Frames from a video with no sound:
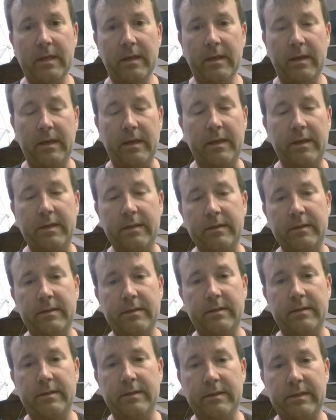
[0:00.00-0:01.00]
and
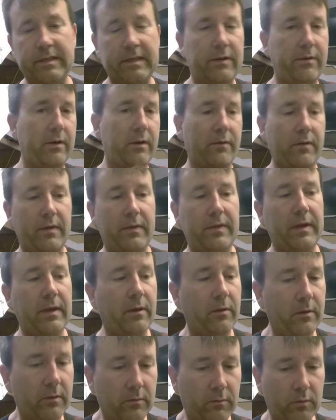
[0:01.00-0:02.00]
see how
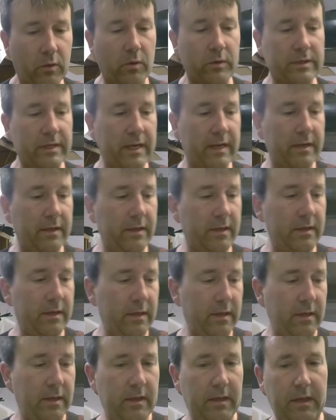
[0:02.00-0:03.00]
everything rotated,
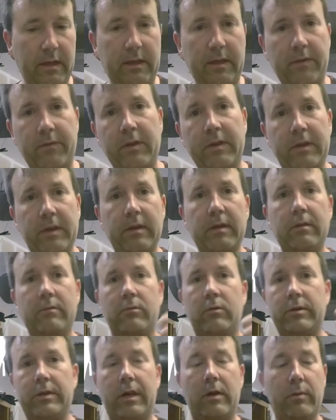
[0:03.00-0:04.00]
and everything did
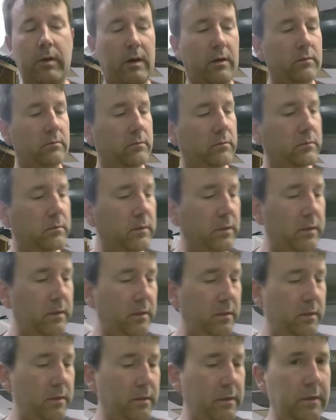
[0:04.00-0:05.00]
rotate well.
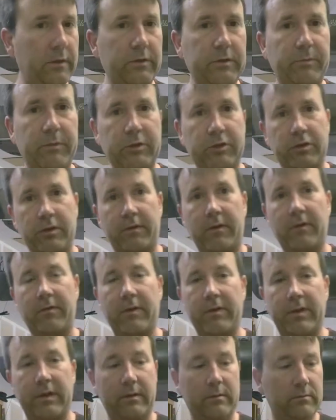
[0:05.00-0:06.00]
Here's a picture of everything.